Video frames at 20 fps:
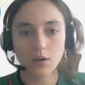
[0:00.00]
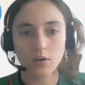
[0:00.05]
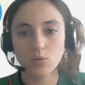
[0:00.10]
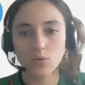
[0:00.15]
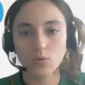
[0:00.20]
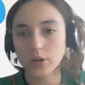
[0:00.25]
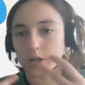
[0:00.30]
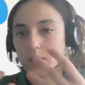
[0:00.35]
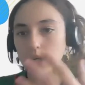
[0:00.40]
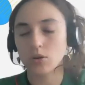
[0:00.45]

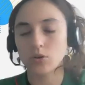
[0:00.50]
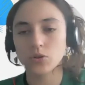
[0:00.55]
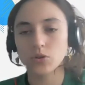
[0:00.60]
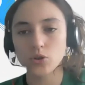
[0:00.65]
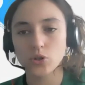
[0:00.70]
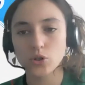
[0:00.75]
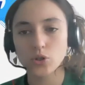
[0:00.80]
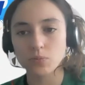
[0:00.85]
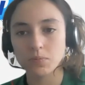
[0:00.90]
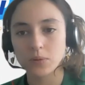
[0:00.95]
working on
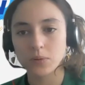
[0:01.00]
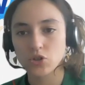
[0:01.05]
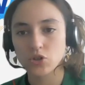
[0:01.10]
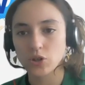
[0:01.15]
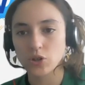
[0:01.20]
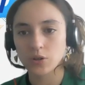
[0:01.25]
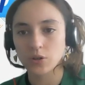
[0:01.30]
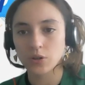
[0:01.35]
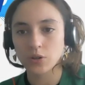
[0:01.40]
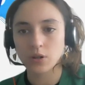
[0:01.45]
your
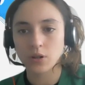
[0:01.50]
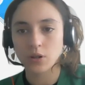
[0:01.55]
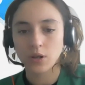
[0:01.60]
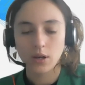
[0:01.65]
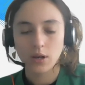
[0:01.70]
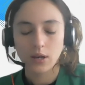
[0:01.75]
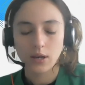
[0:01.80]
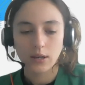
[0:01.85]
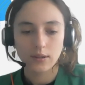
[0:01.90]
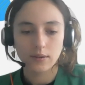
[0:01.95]
submission,
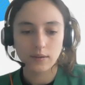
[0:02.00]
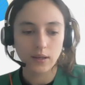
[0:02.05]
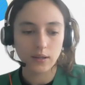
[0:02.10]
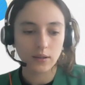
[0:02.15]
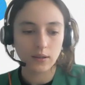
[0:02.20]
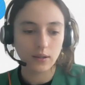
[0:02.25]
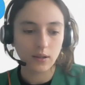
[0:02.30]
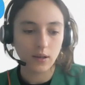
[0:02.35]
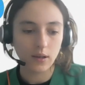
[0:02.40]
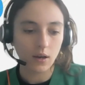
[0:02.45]

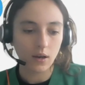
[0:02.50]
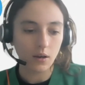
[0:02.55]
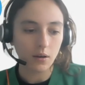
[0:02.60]
then